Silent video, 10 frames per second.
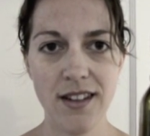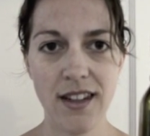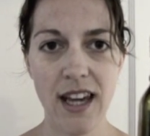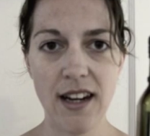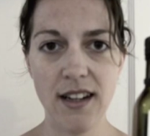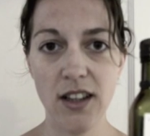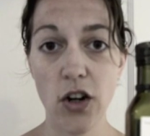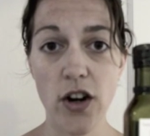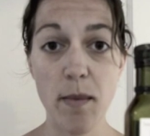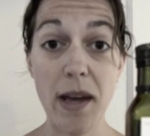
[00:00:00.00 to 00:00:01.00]
can
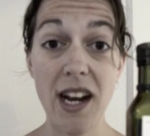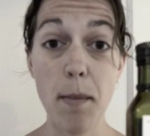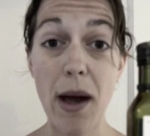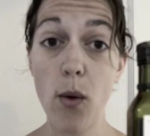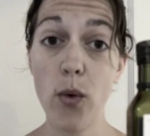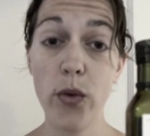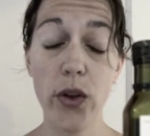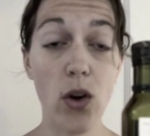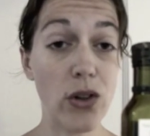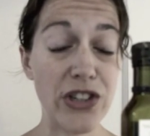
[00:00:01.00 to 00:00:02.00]
learn a bit about the
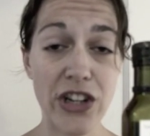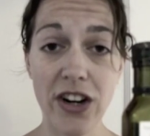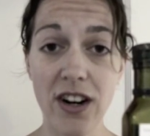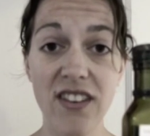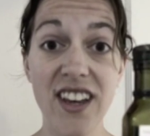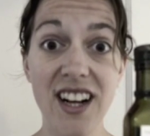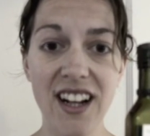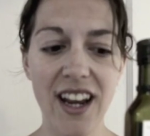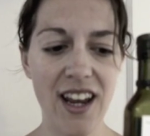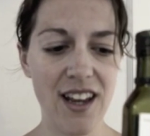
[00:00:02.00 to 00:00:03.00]
culture of
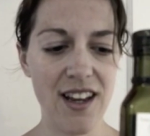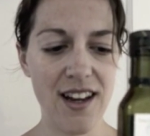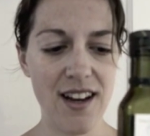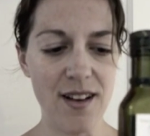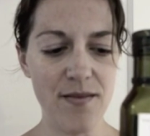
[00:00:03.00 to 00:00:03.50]
Italy. I